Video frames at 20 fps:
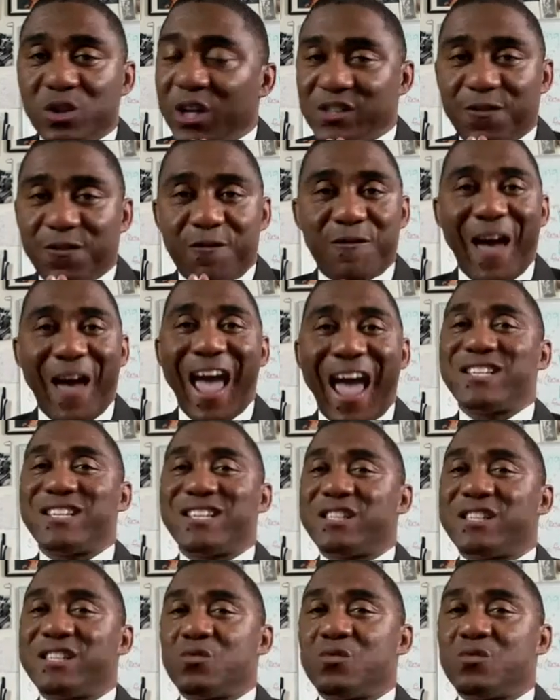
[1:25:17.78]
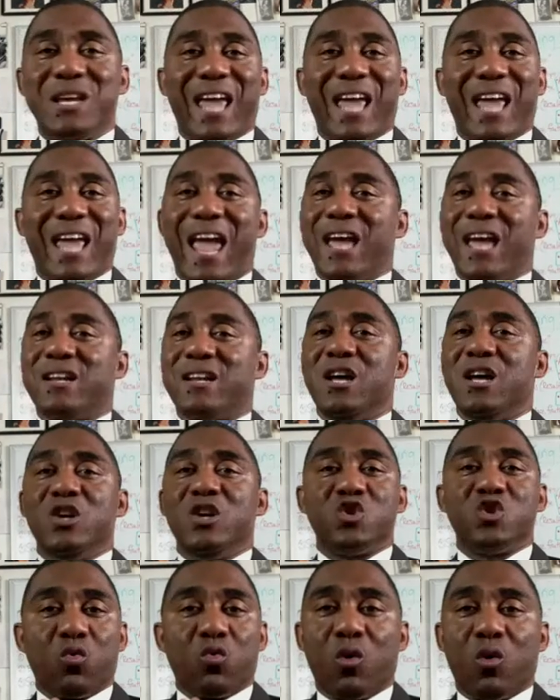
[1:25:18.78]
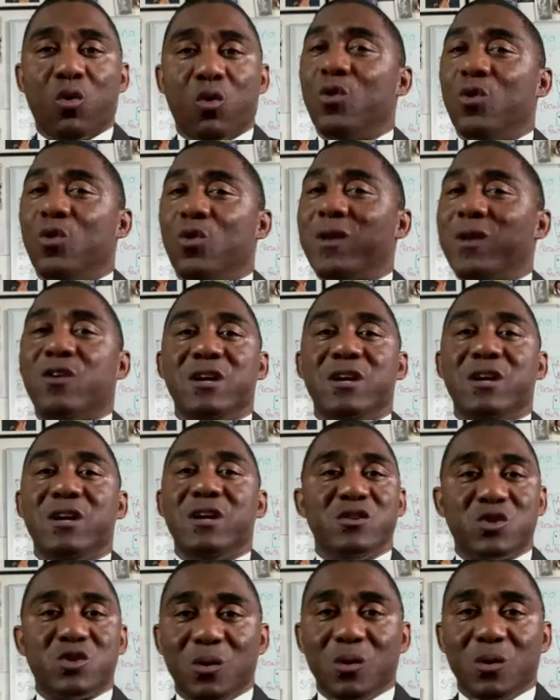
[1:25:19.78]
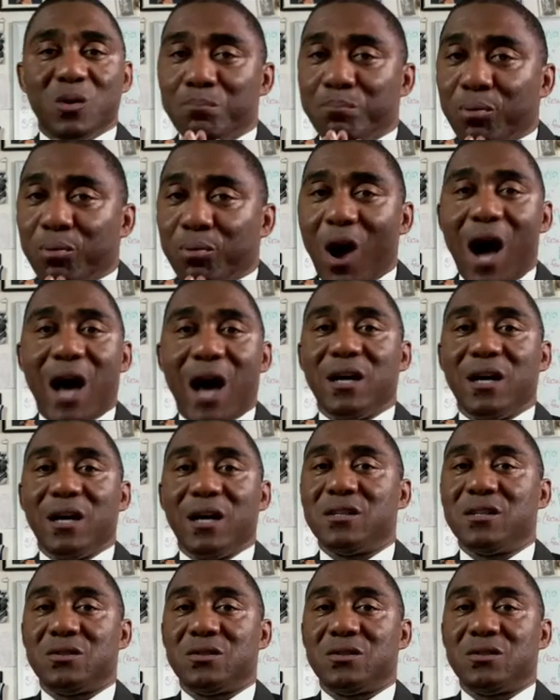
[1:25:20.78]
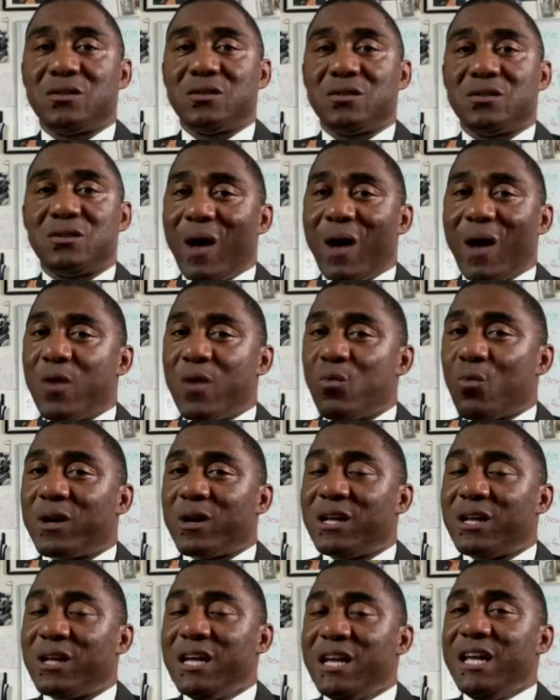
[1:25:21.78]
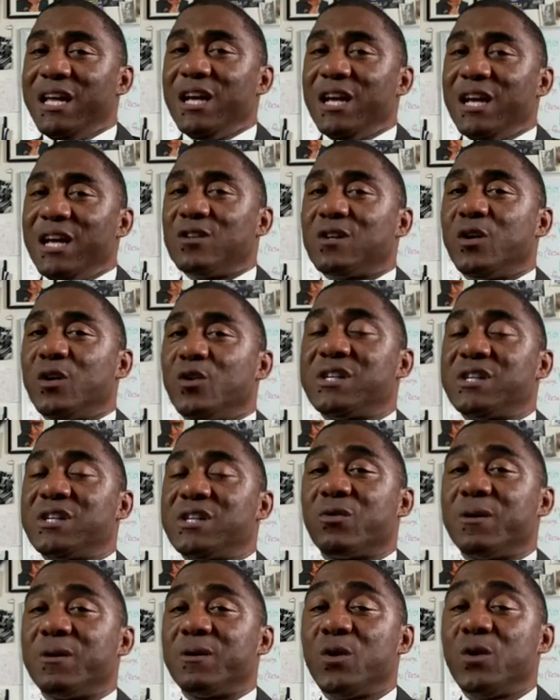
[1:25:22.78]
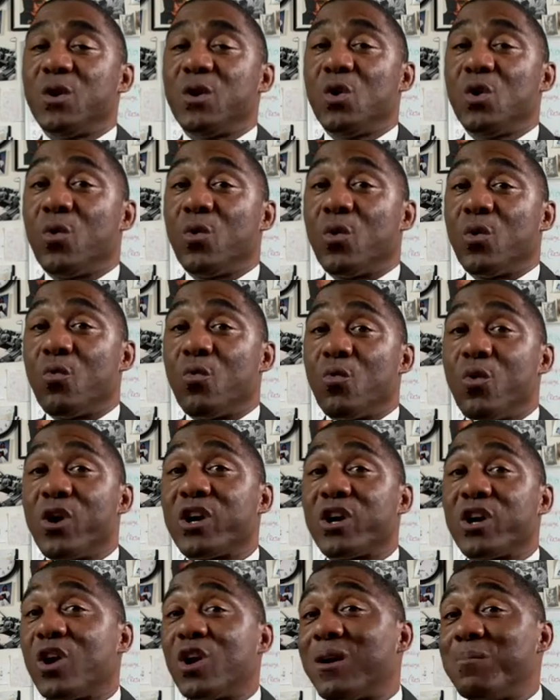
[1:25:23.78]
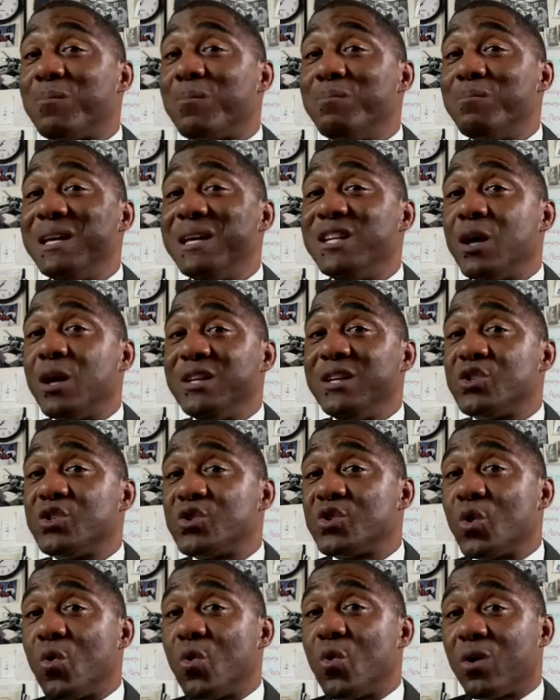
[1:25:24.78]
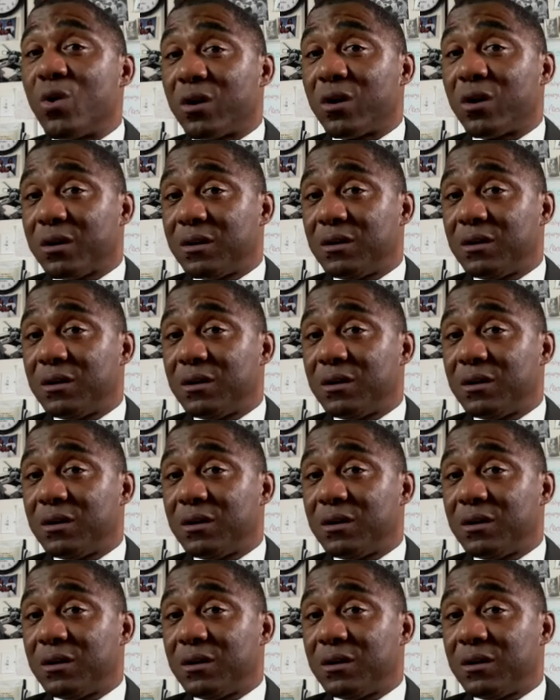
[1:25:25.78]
as fast as we can to roll out some products. All right. Here's a little secret. We're working on a BWE store.